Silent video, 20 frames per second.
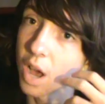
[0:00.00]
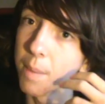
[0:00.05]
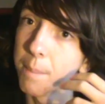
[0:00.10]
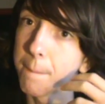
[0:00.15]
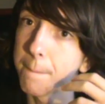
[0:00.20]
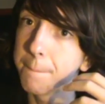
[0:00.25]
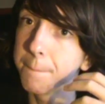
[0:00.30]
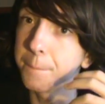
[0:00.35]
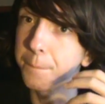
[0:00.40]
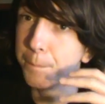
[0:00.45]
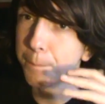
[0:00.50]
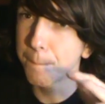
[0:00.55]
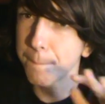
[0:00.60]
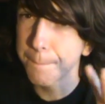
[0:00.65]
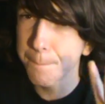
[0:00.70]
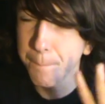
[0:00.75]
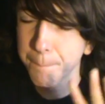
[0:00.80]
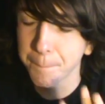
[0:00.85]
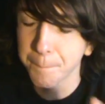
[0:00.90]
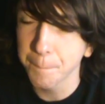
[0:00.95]
a
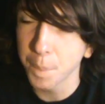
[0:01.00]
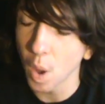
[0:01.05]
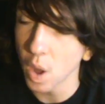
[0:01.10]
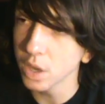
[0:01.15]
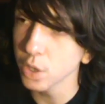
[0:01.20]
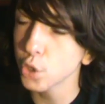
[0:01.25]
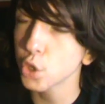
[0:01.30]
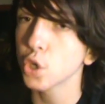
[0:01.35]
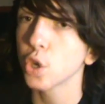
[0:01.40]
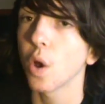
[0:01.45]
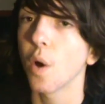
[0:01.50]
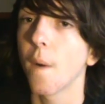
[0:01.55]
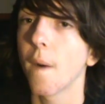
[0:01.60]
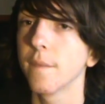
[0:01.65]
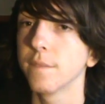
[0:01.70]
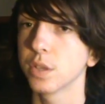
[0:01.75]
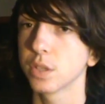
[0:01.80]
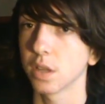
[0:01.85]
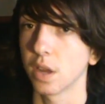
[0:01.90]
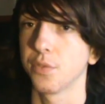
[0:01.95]
bunch
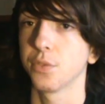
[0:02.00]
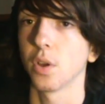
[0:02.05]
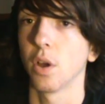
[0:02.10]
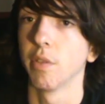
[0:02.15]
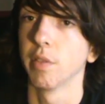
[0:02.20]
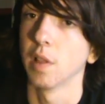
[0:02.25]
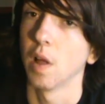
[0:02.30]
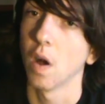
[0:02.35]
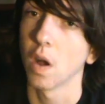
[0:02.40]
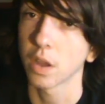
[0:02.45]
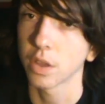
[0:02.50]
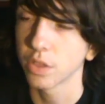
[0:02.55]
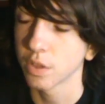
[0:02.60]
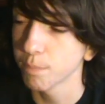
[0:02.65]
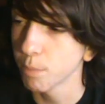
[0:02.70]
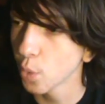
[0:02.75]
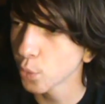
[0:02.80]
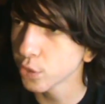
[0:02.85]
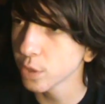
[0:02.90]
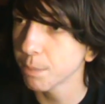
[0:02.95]
of stuff to unlock. The
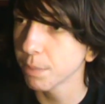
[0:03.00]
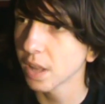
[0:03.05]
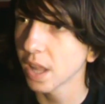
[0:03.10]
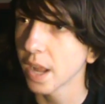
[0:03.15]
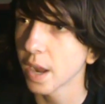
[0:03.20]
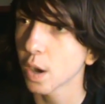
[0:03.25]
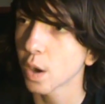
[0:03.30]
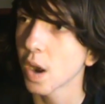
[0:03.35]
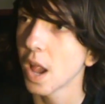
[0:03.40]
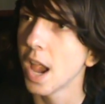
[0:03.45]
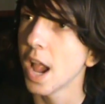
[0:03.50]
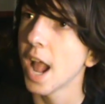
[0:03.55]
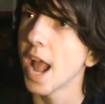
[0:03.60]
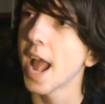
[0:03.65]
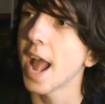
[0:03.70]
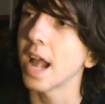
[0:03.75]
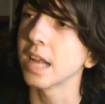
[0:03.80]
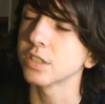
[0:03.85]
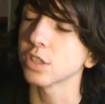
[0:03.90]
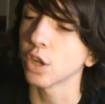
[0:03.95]
multiplayer
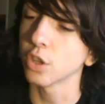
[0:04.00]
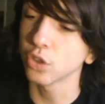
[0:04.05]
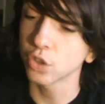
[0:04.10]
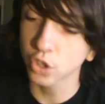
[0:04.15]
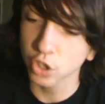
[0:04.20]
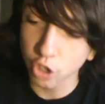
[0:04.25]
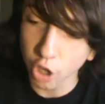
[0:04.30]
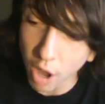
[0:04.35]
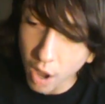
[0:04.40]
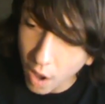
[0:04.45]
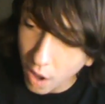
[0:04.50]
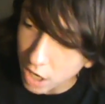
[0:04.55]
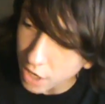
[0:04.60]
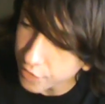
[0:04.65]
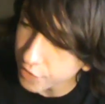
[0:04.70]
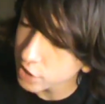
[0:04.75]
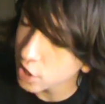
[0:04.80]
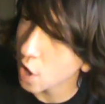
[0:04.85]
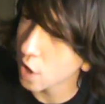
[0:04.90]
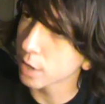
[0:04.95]
has a ton
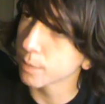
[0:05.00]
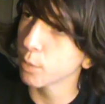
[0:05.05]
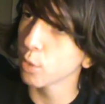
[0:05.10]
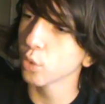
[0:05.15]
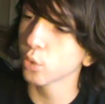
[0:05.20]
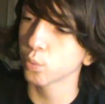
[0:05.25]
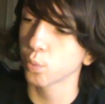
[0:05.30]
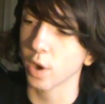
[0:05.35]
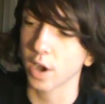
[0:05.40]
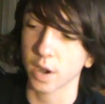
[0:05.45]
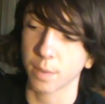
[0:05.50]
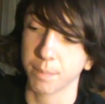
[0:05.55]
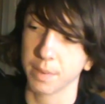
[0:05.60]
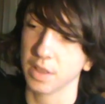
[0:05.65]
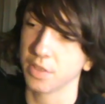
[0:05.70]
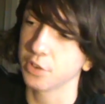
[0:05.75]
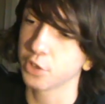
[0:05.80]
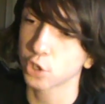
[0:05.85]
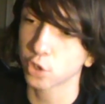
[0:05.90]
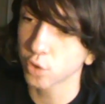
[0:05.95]
of unlockables, where it
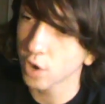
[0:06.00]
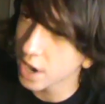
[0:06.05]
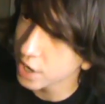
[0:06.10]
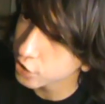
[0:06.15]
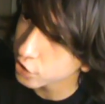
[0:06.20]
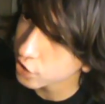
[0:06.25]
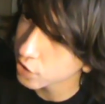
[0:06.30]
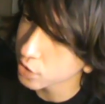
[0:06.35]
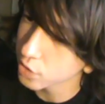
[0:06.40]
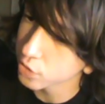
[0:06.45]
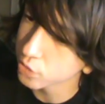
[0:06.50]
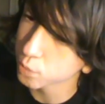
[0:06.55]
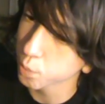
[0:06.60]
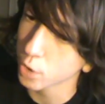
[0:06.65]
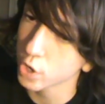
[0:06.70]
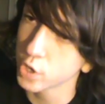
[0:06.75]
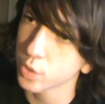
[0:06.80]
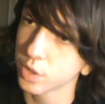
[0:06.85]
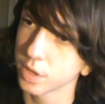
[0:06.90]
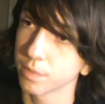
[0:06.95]
be the treasures,
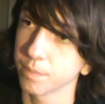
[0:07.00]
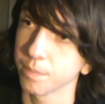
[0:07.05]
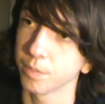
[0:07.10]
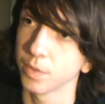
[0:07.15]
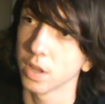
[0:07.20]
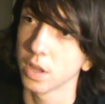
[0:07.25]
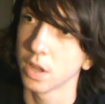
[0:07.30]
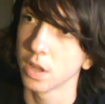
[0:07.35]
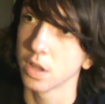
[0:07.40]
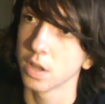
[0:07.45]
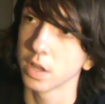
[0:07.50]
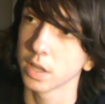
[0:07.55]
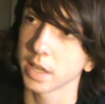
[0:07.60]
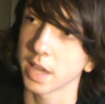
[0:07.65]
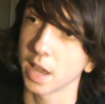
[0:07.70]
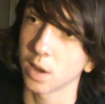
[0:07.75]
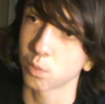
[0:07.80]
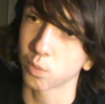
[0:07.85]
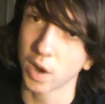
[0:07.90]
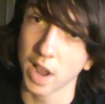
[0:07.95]
where you can
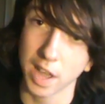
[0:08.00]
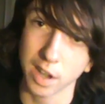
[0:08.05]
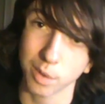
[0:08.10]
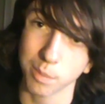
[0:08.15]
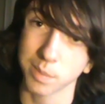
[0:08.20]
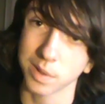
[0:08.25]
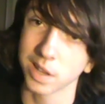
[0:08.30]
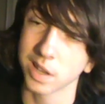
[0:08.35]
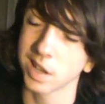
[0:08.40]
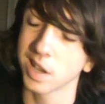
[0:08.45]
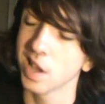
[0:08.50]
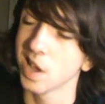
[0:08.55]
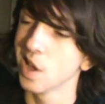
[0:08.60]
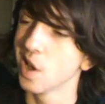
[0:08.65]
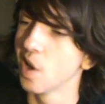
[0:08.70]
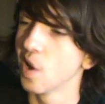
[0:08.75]
get randomly,